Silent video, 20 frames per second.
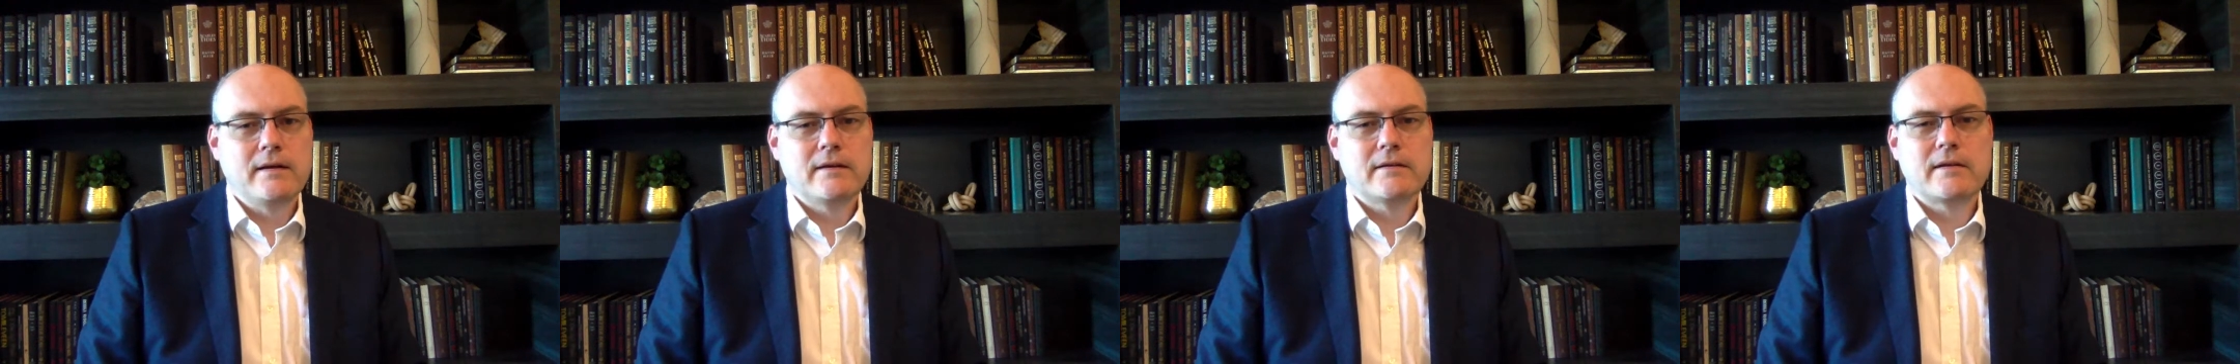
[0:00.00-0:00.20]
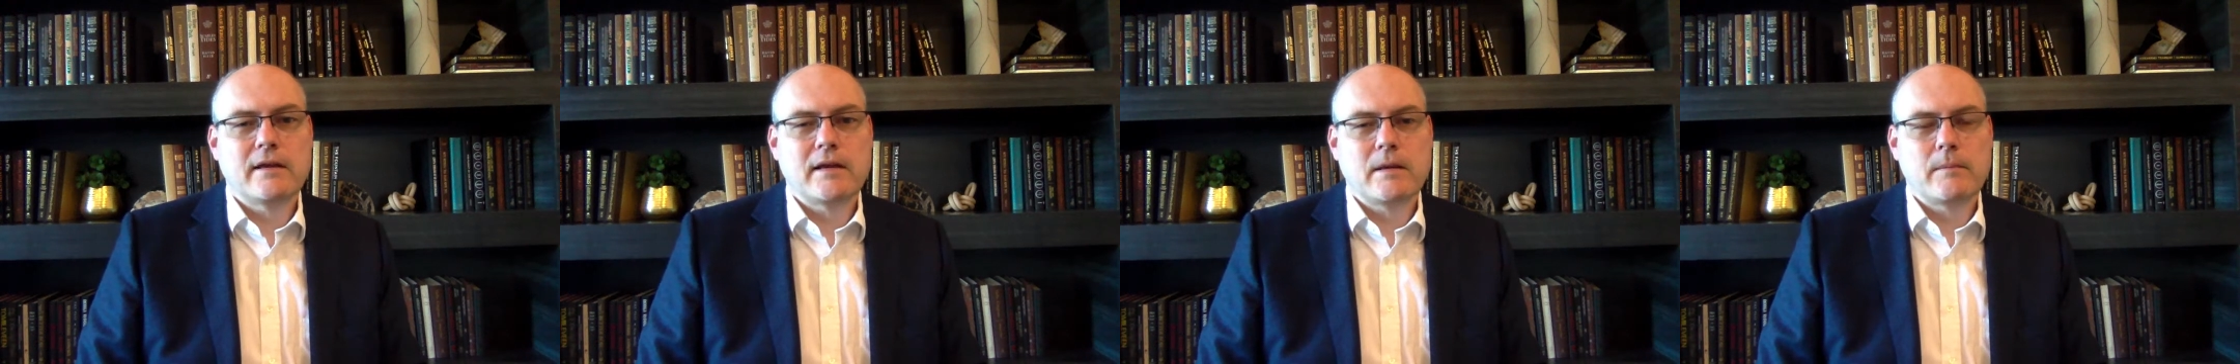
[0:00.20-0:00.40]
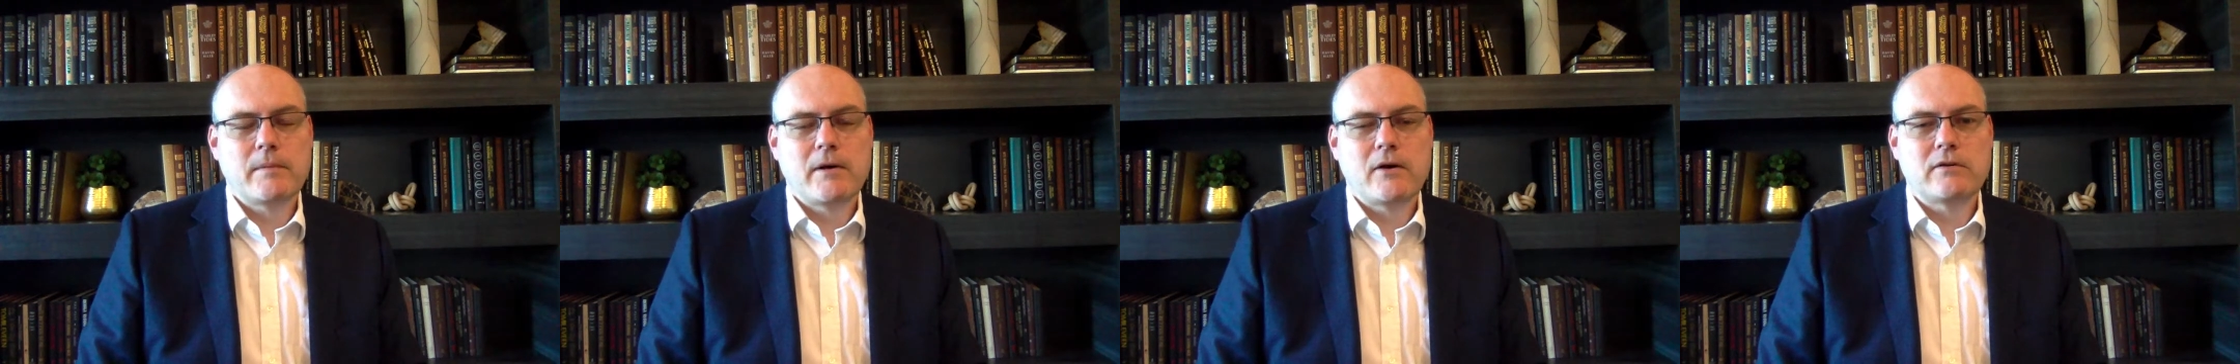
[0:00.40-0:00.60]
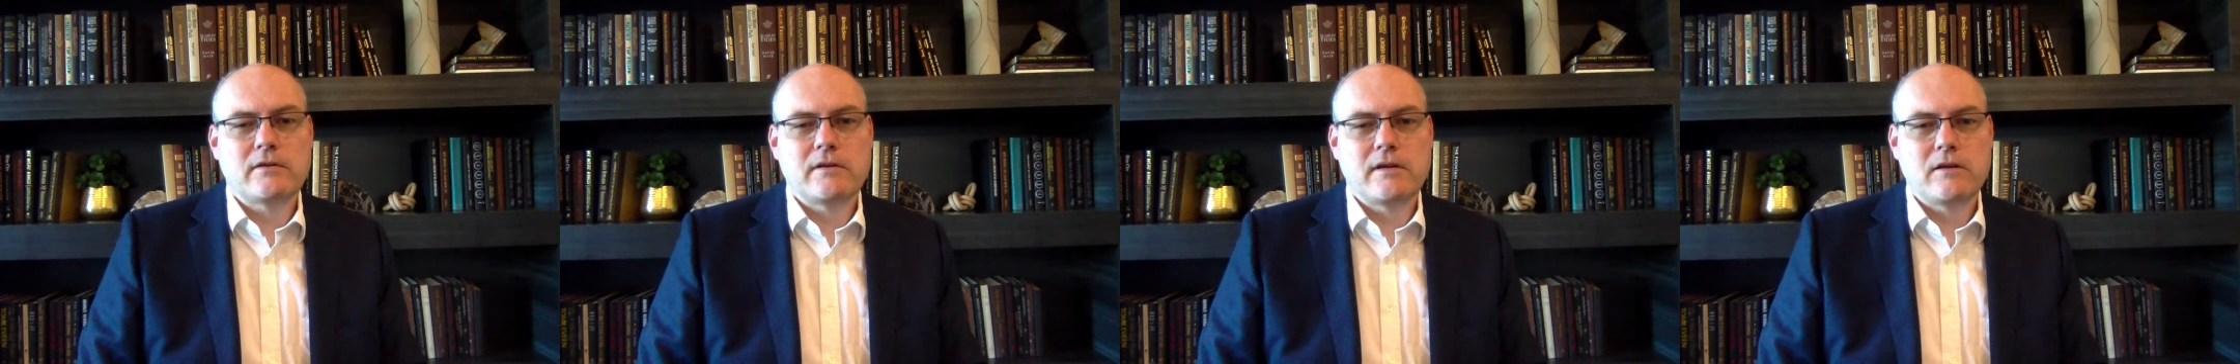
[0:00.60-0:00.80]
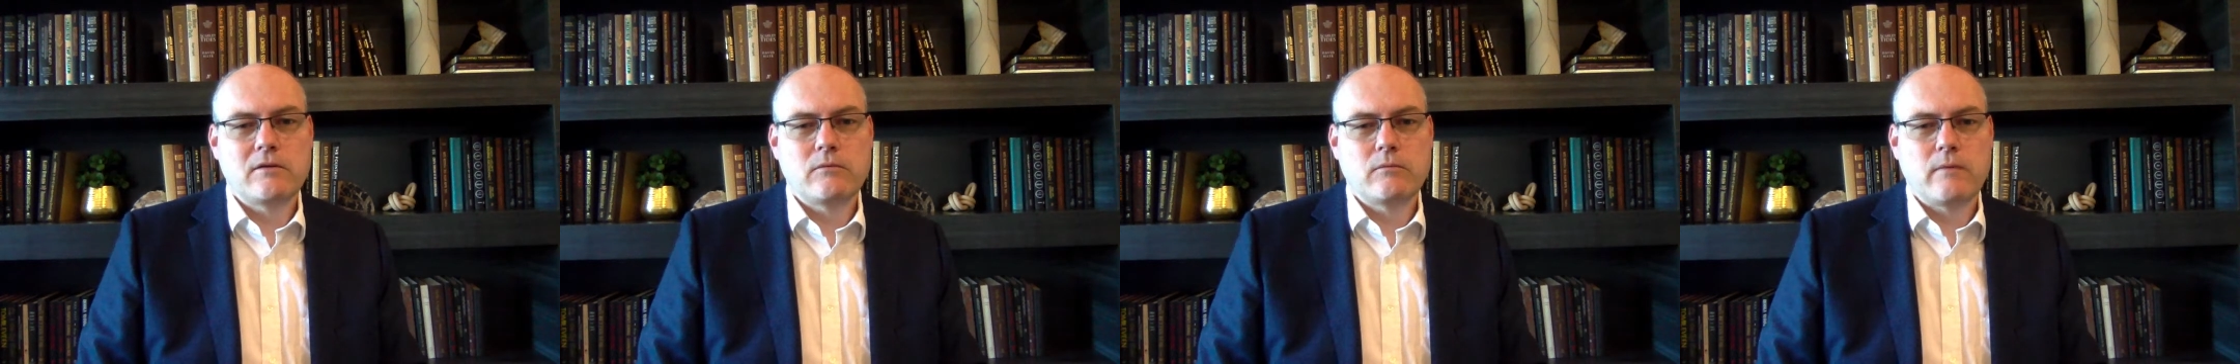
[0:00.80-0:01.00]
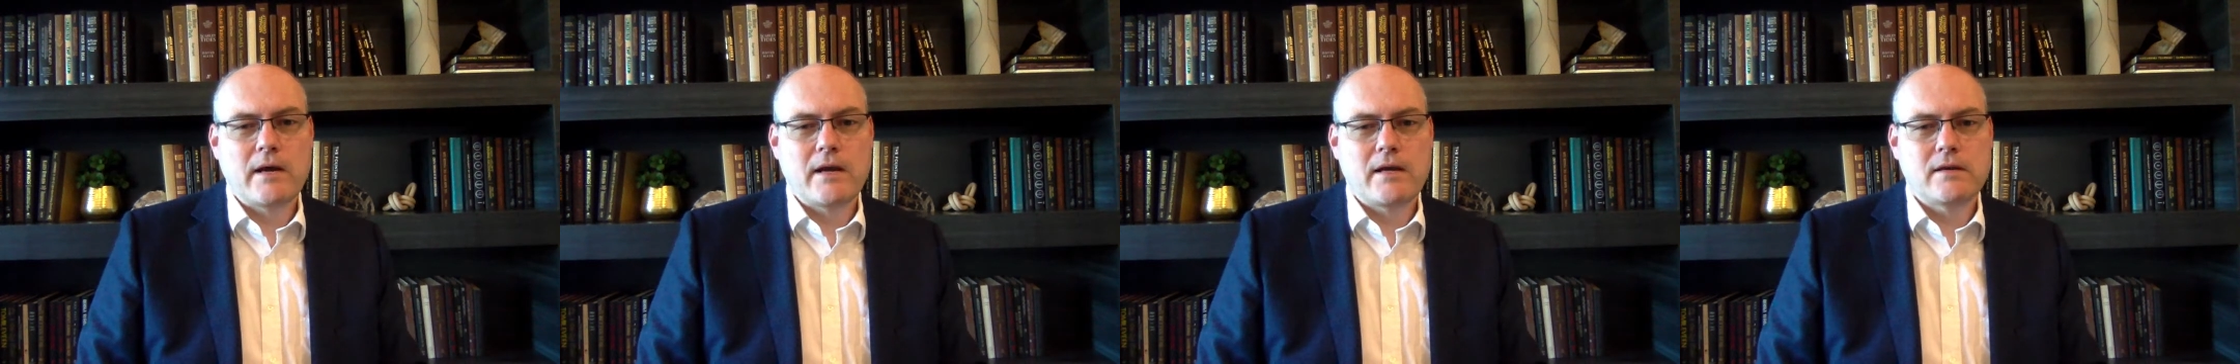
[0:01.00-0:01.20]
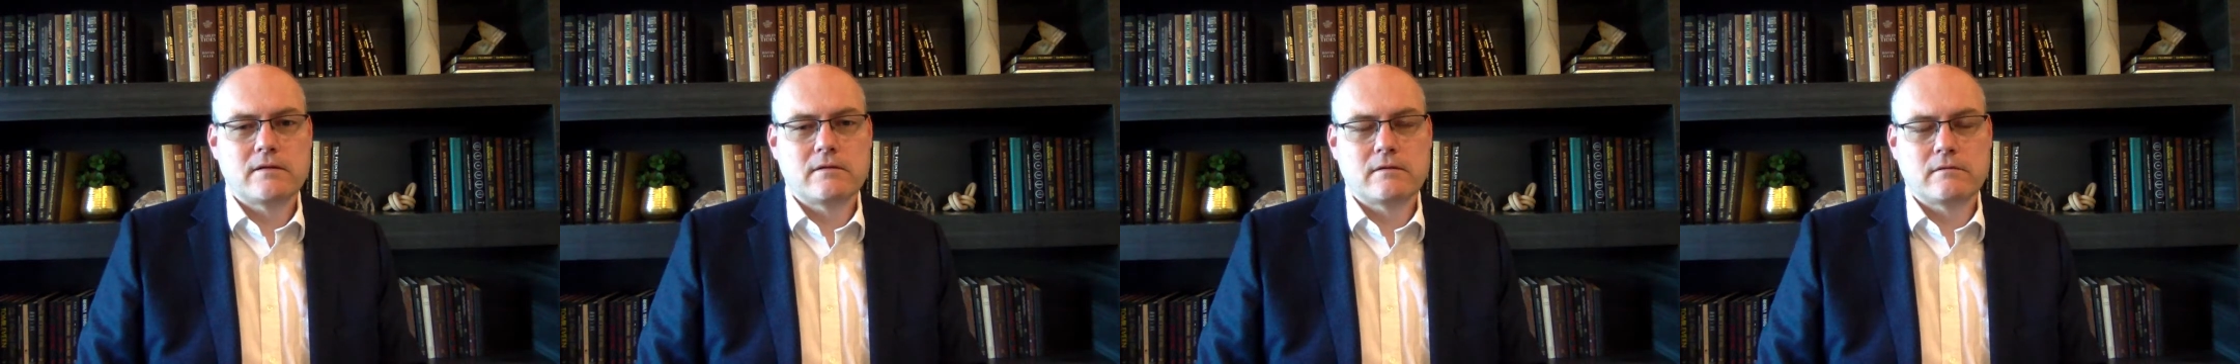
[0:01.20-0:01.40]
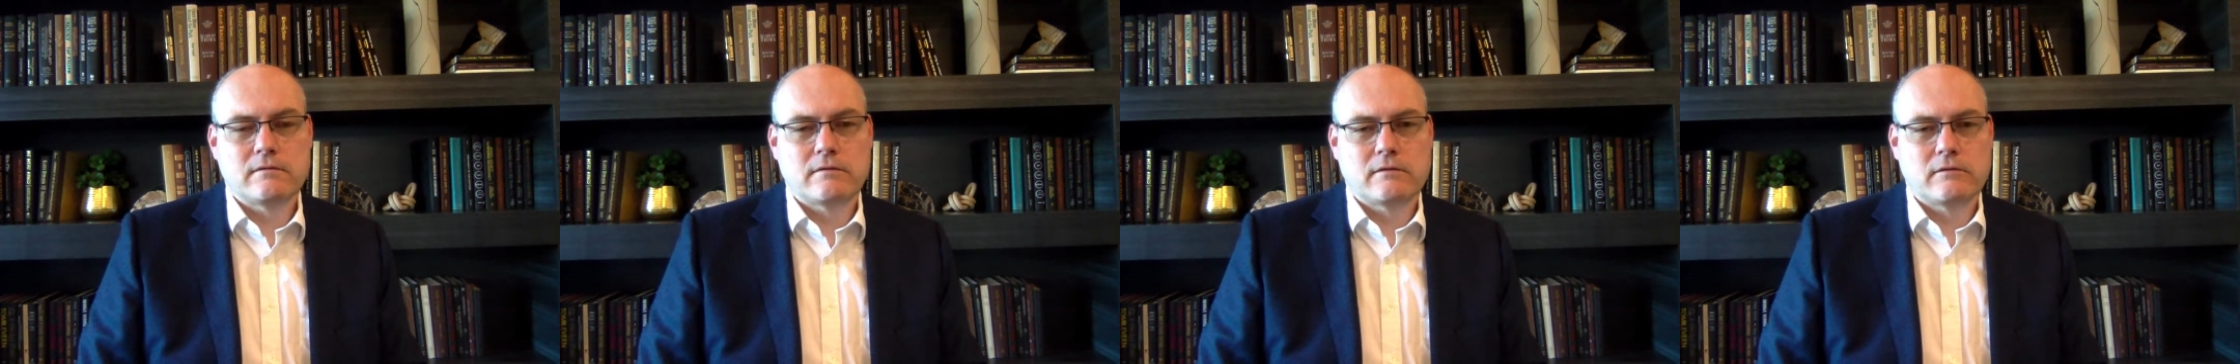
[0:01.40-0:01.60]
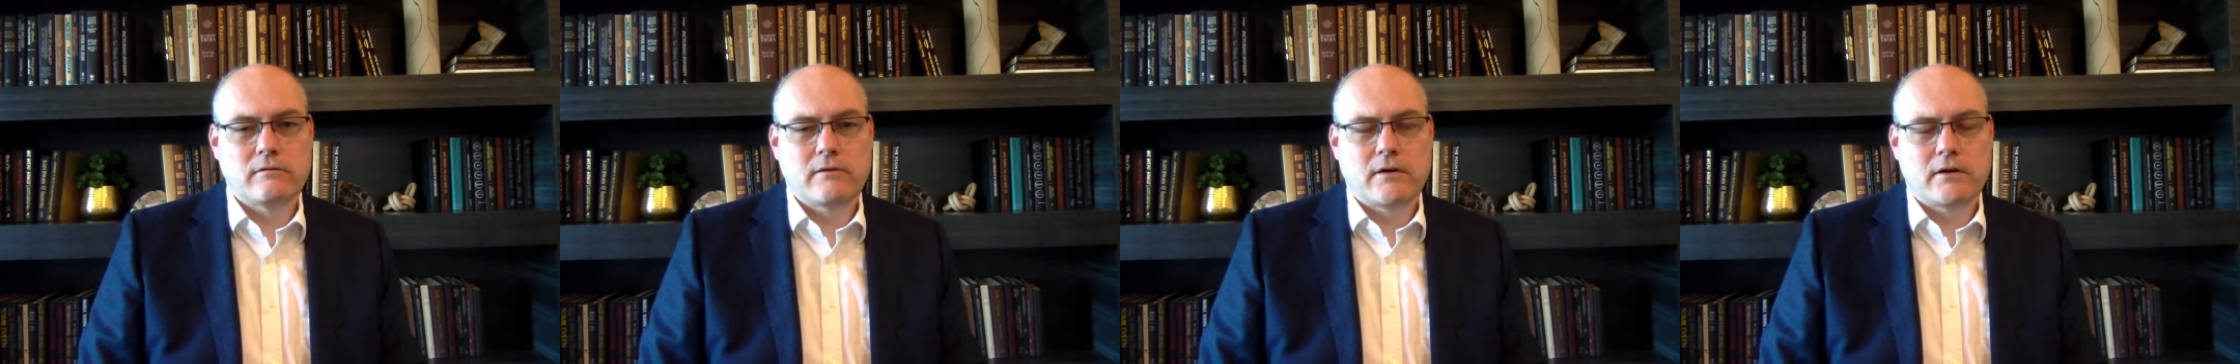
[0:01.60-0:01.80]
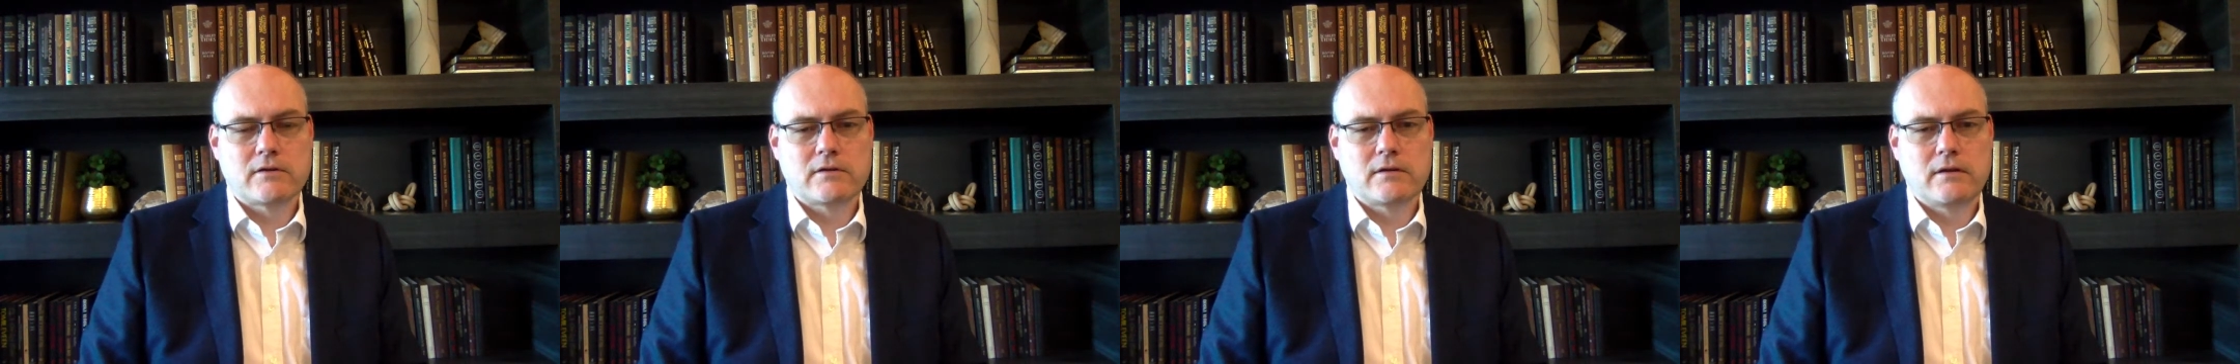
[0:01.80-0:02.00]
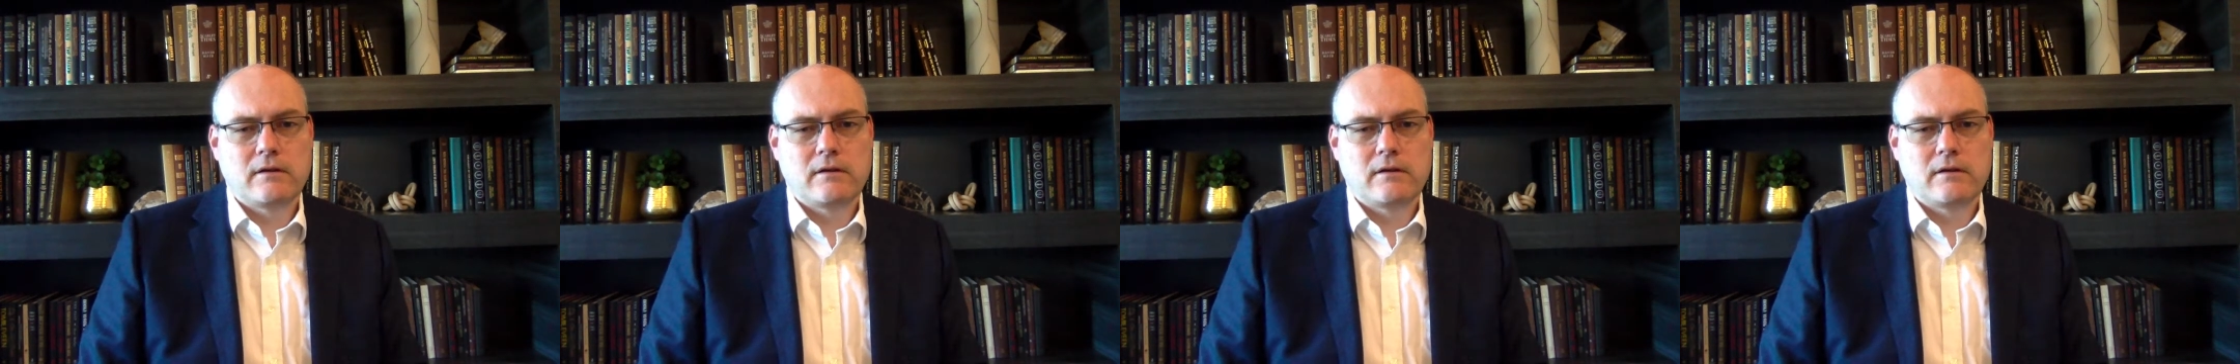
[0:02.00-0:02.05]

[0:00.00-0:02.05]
think about new ways to structure